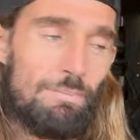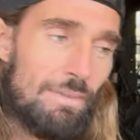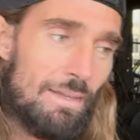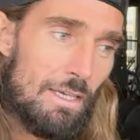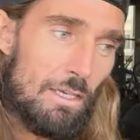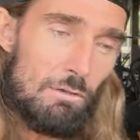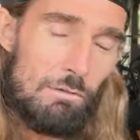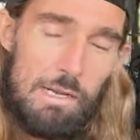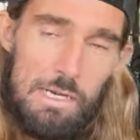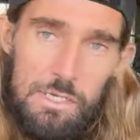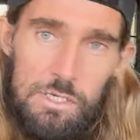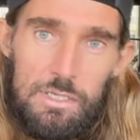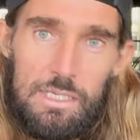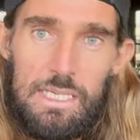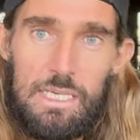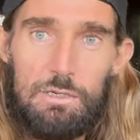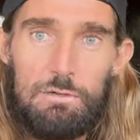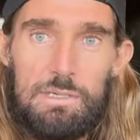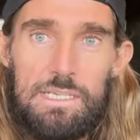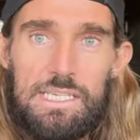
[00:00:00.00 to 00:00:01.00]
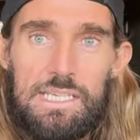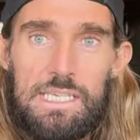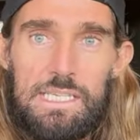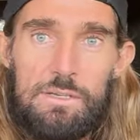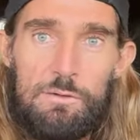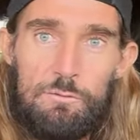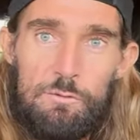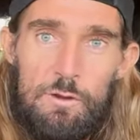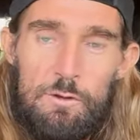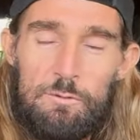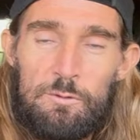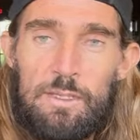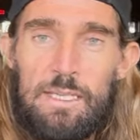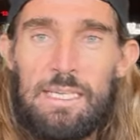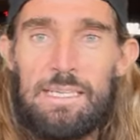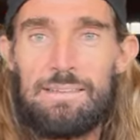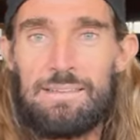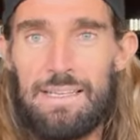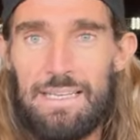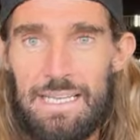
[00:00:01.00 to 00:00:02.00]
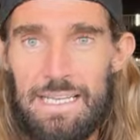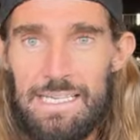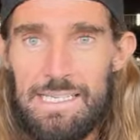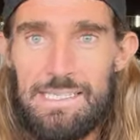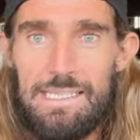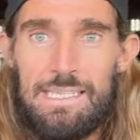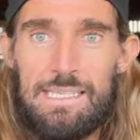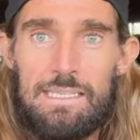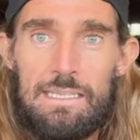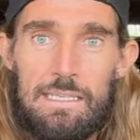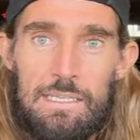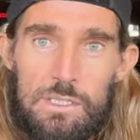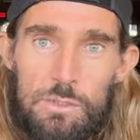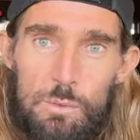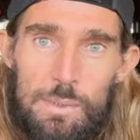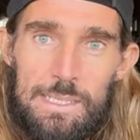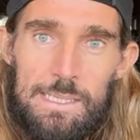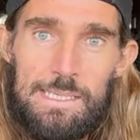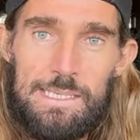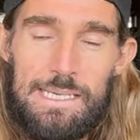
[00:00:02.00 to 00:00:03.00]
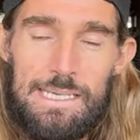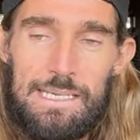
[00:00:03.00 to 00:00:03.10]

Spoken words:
then gradually increase it to 15, then 18, then 20.